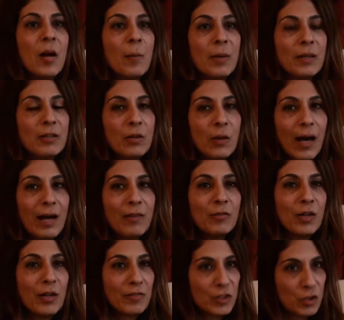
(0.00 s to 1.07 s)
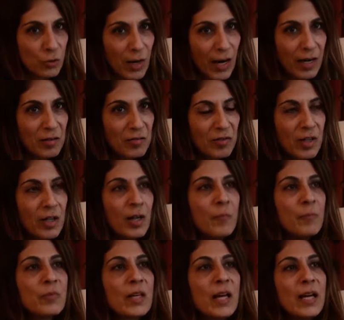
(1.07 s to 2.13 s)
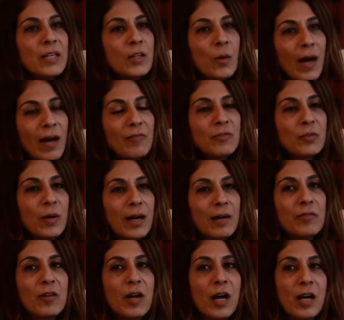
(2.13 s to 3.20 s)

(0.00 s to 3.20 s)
but you have to have a drive. You have to have,